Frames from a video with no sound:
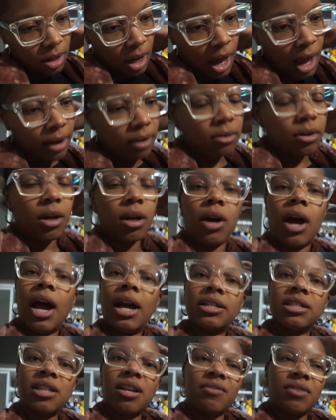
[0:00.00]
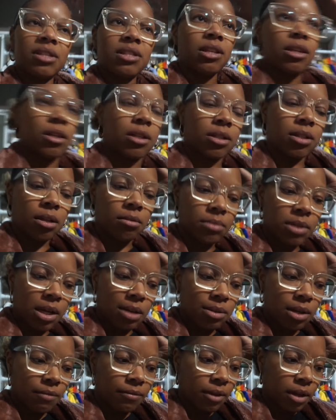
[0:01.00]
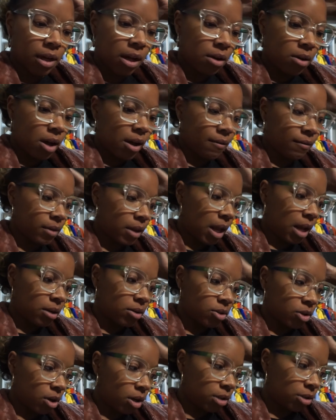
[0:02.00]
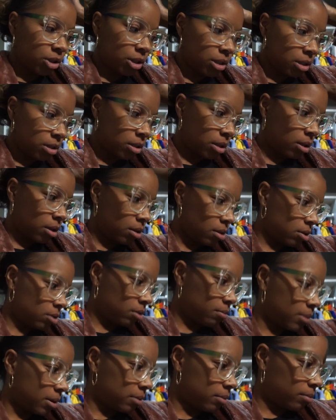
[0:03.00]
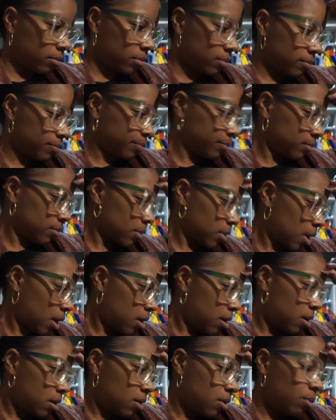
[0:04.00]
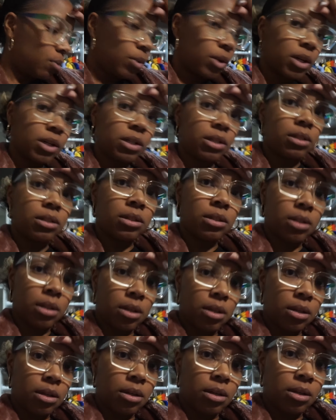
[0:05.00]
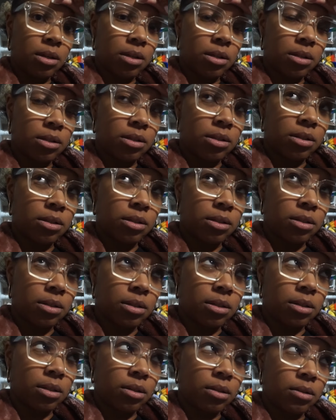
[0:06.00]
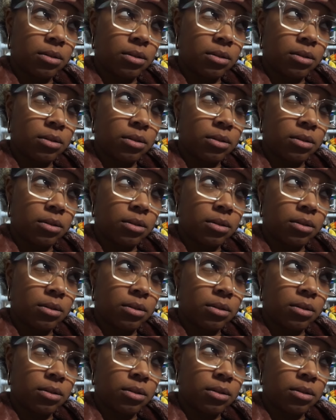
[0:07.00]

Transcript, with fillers: I don't know. I just have to see because sometimes I feel like I don't have a lot of dark jeans either, but we're gonna see. So